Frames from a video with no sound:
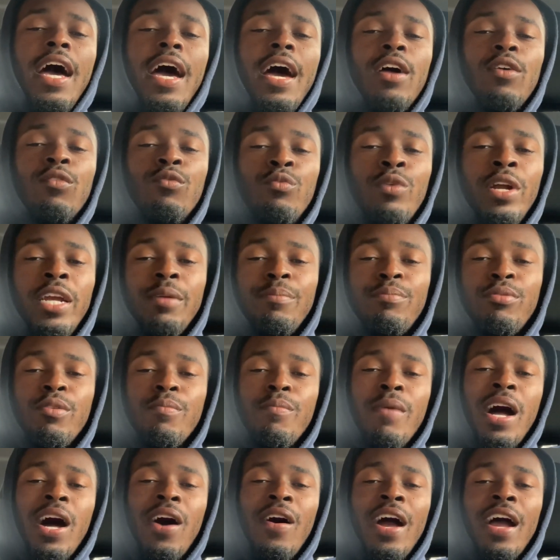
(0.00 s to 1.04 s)
rate per
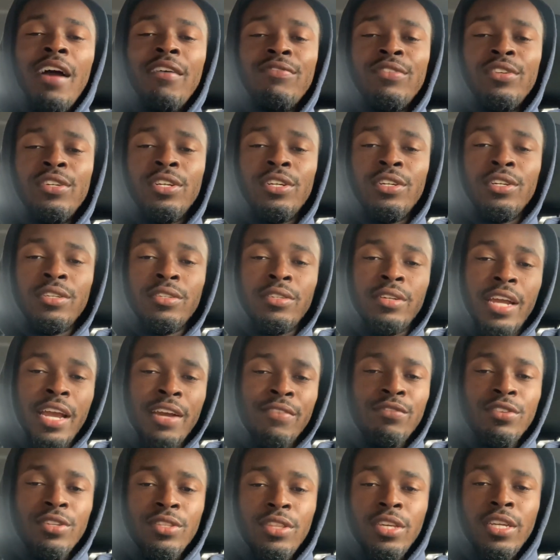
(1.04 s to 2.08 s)
mile after
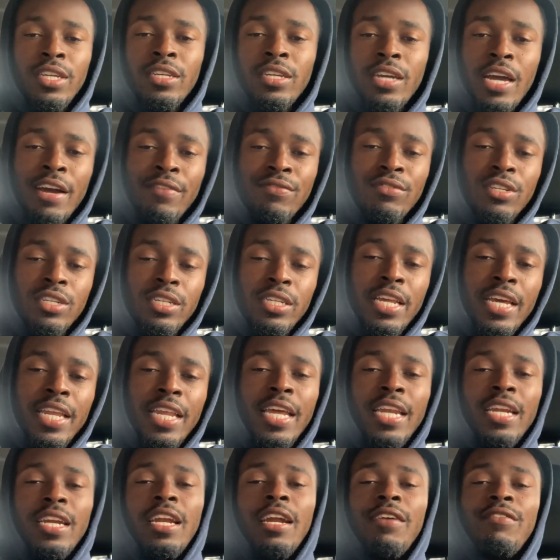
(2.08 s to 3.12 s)
everything, after deadhead
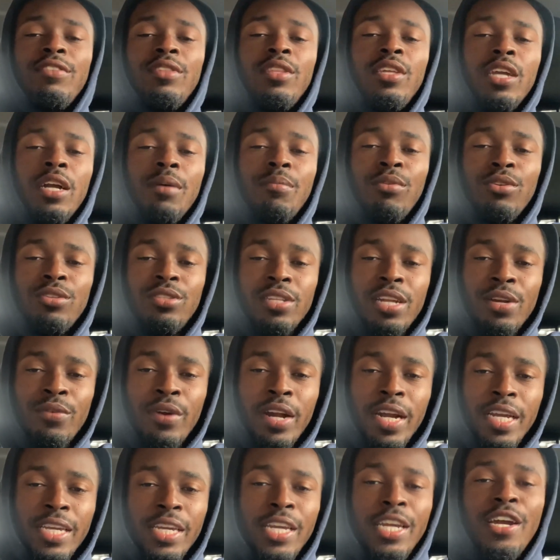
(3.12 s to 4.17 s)
and everything. I'm posting that
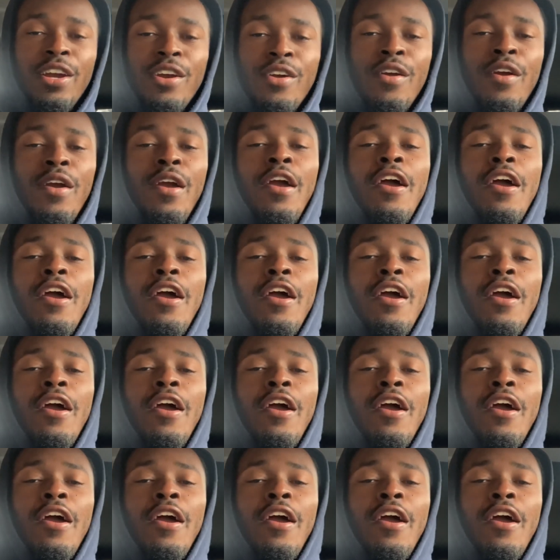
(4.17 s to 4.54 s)
right here.